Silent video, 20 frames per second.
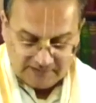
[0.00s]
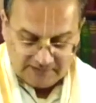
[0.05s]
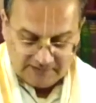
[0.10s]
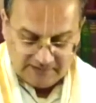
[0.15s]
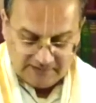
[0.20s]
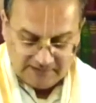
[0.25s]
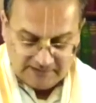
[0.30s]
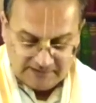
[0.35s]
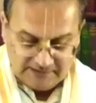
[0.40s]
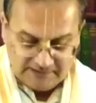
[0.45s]

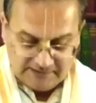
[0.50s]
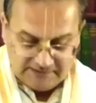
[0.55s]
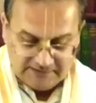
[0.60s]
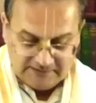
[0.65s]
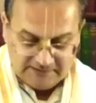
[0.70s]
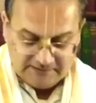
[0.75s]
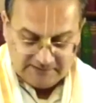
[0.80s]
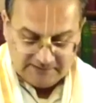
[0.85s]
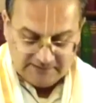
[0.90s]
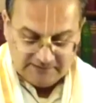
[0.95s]
and
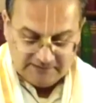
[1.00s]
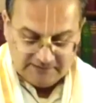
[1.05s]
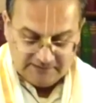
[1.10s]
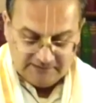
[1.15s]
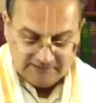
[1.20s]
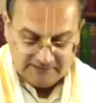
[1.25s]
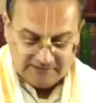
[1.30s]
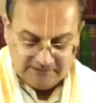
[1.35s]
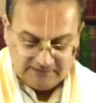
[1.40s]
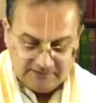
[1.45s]

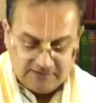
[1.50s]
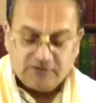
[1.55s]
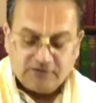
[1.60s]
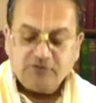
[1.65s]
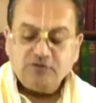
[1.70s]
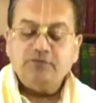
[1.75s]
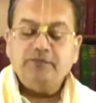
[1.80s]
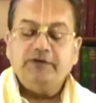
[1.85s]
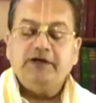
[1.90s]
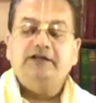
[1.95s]
not
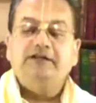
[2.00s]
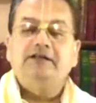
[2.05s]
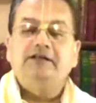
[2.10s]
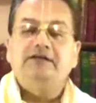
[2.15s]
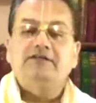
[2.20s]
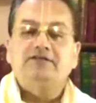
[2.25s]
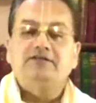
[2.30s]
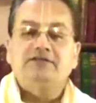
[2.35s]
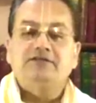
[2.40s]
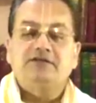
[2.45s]
to make
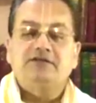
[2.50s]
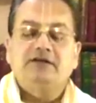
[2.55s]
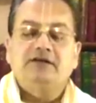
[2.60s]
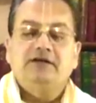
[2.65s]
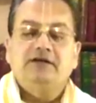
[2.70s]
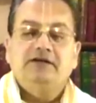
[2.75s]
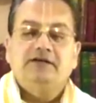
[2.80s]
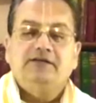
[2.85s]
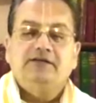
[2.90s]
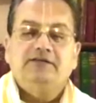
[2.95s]
their
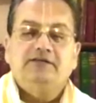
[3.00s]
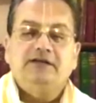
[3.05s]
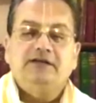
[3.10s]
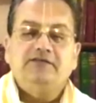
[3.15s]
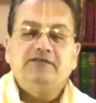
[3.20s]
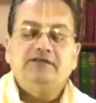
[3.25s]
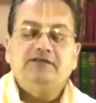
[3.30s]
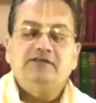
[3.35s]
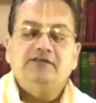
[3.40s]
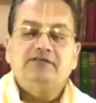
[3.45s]

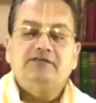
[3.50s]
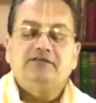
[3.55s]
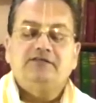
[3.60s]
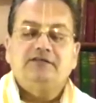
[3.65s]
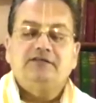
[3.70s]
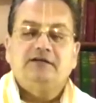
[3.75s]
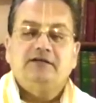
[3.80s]
senses